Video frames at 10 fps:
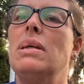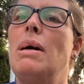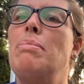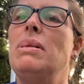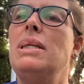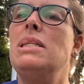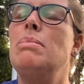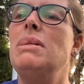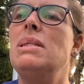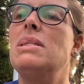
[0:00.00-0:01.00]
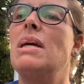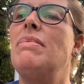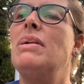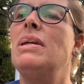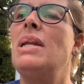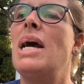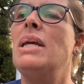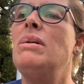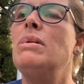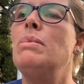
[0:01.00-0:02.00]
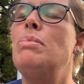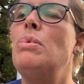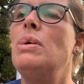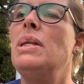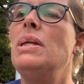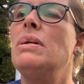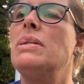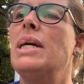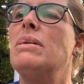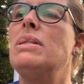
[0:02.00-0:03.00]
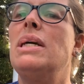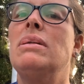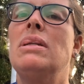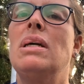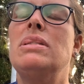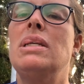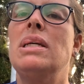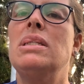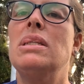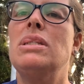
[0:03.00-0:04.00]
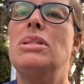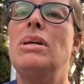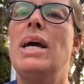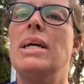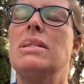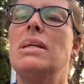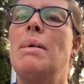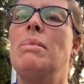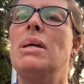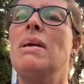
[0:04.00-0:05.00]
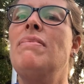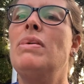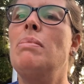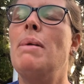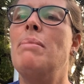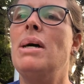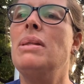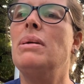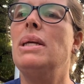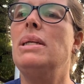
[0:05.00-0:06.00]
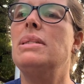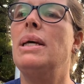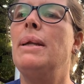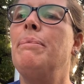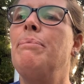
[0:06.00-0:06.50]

A policeman discovered a 9-year-old boy near downtown Los Angeles tracks. I'm looking for my mother, he said.